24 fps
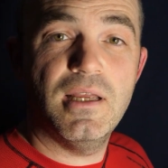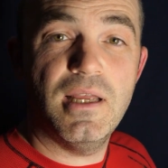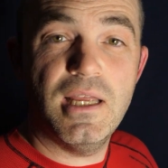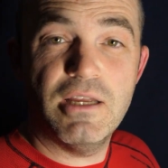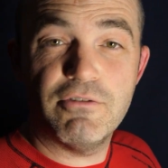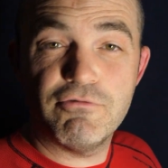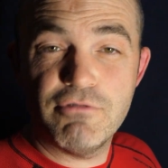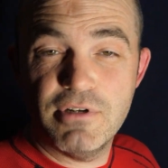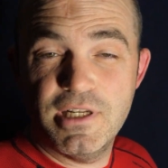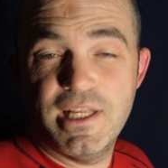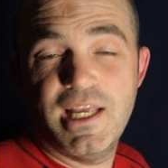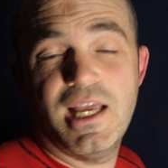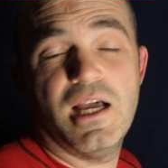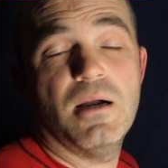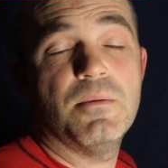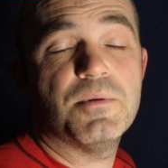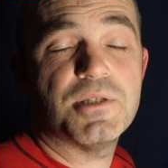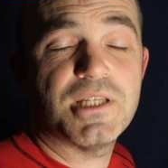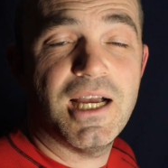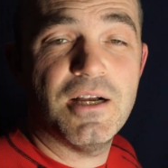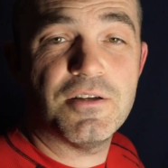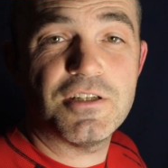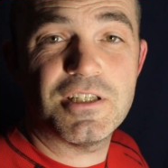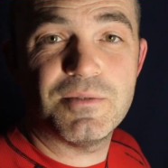It really
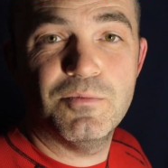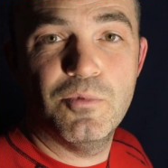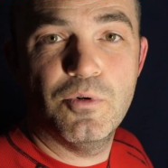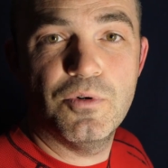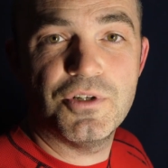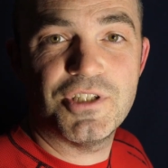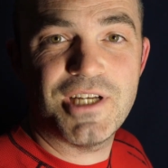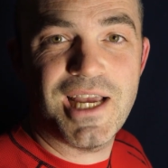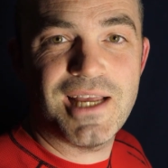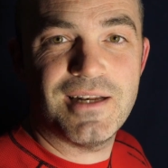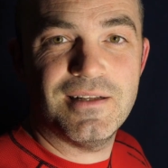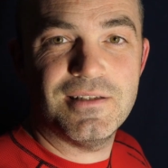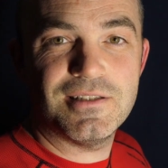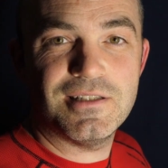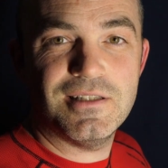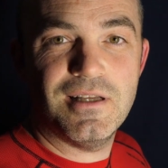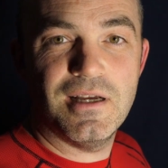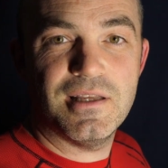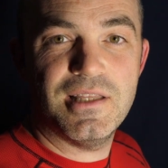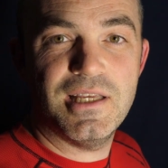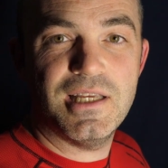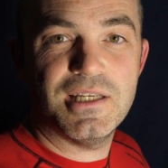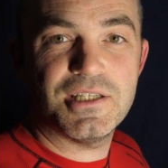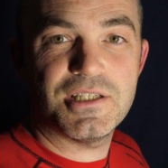helps out small channels
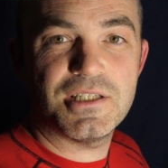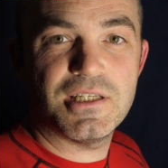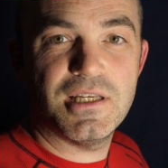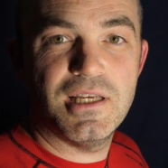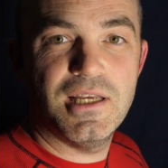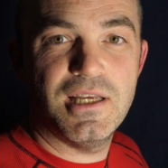like this.